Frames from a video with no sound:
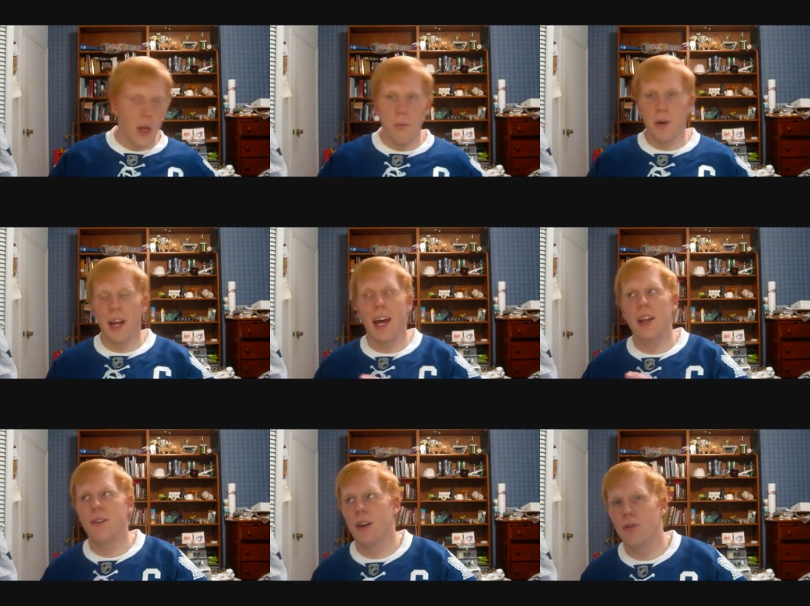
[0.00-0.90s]
But out
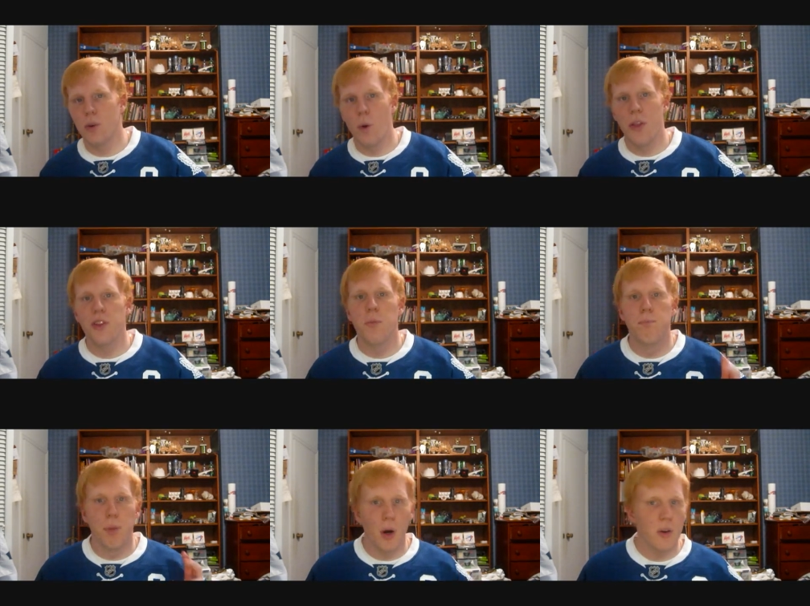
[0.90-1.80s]
of everyone, the
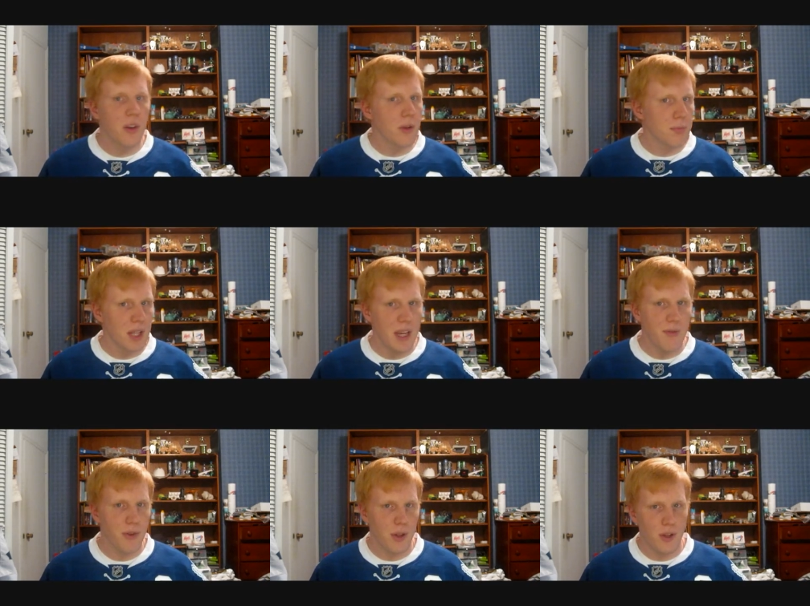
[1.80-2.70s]
bulk of the
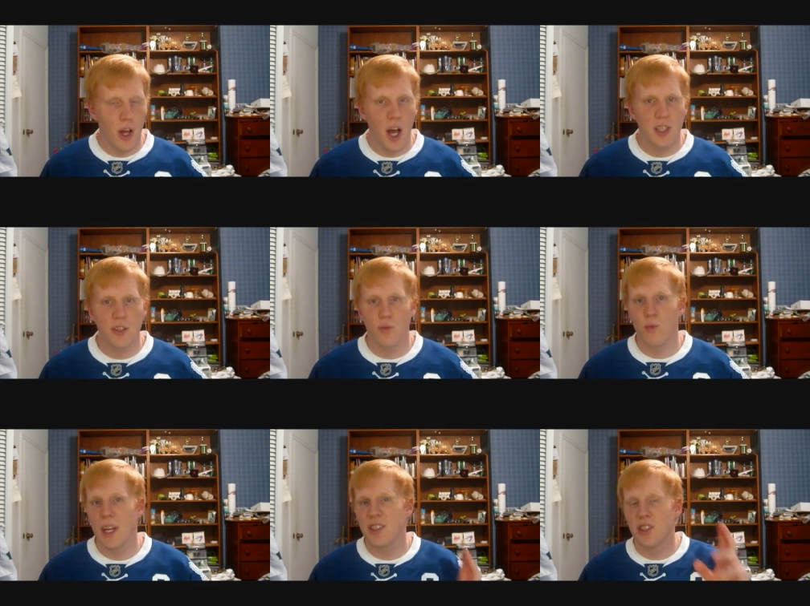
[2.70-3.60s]
blame for the loss
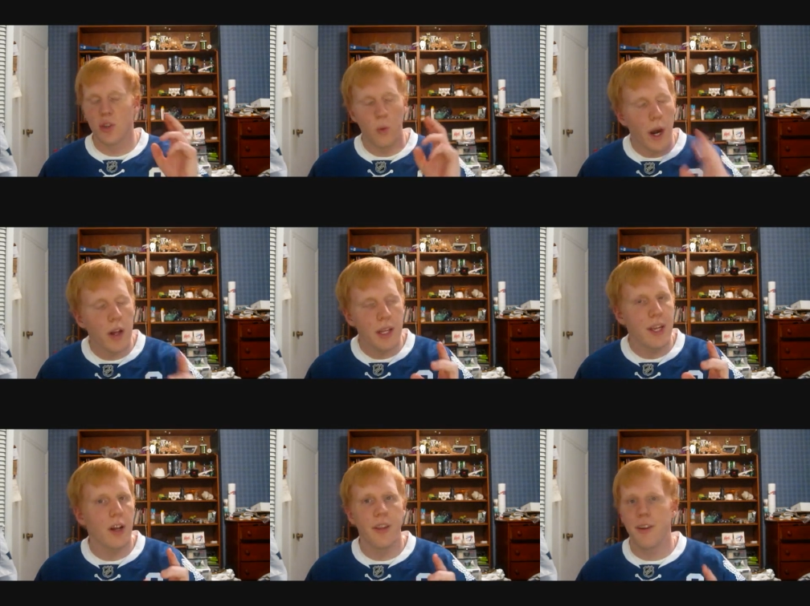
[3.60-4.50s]
rests squarely
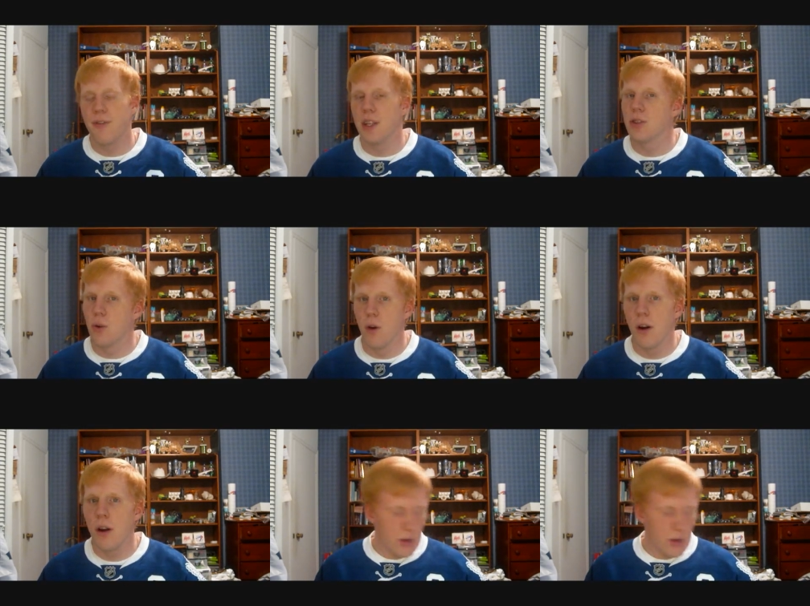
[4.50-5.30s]
on the defense corps.